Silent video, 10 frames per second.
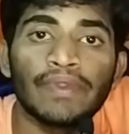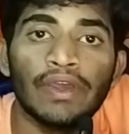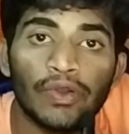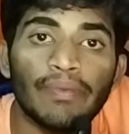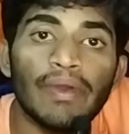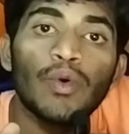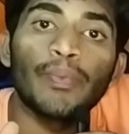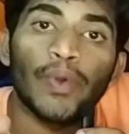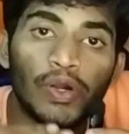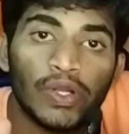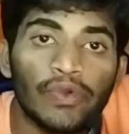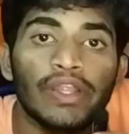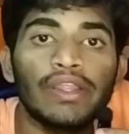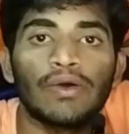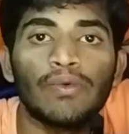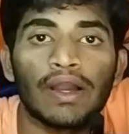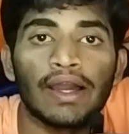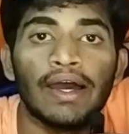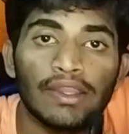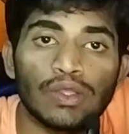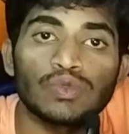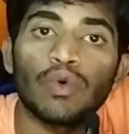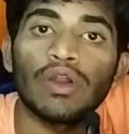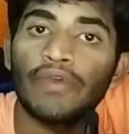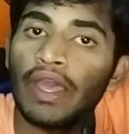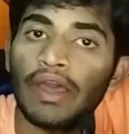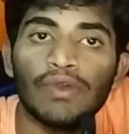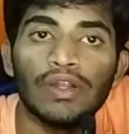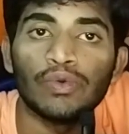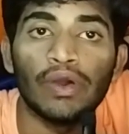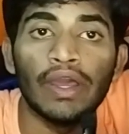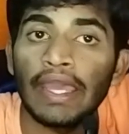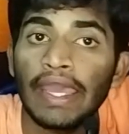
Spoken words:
You need to be more productivity in the work, and that's what AI will do.